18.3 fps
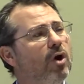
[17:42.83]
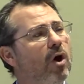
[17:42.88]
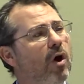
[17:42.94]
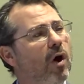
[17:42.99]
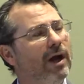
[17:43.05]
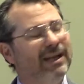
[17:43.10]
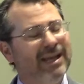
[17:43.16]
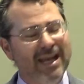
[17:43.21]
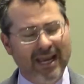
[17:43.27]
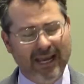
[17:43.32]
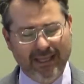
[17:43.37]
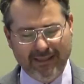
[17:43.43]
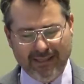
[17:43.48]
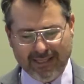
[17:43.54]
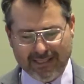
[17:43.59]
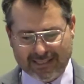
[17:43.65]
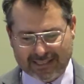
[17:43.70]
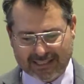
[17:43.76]
on in
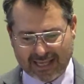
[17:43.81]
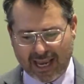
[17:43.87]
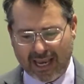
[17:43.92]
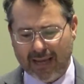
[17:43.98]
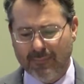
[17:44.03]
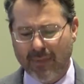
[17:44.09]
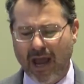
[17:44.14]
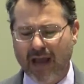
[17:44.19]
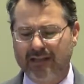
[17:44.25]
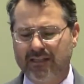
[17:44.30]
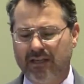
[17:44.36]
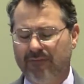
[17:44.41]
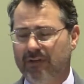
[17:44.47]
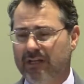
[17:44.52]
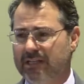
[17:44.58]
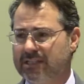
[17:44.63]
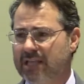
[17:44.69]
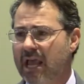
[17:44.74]
these same
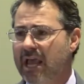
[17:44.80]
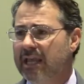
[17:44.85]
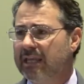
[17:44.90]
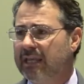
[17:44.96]
activities,